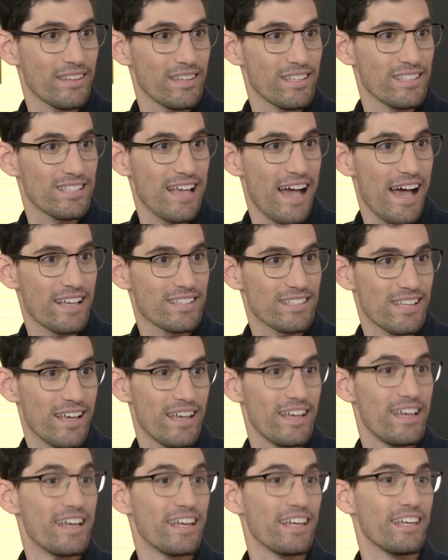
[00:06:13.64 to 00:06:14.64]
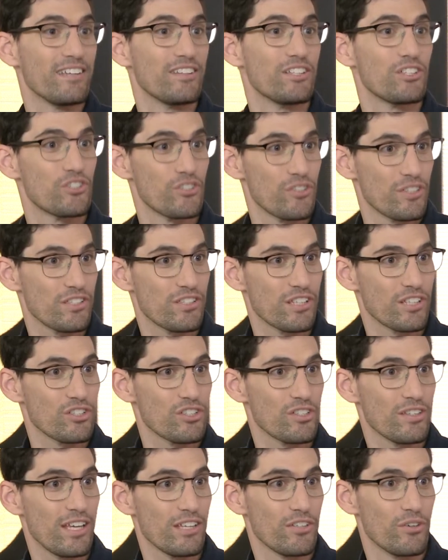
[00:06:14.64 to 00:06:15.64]
this asset in the
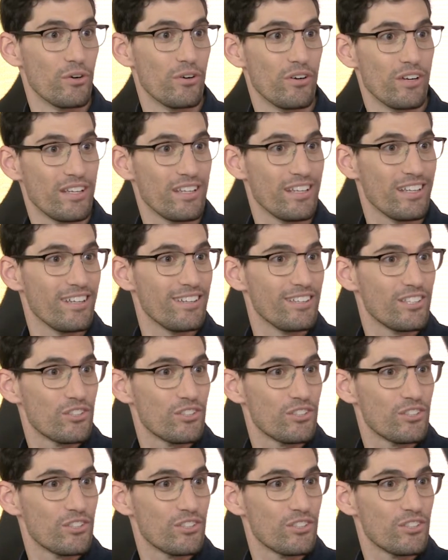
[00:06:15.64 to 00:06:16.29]
jurisdiction that you're in the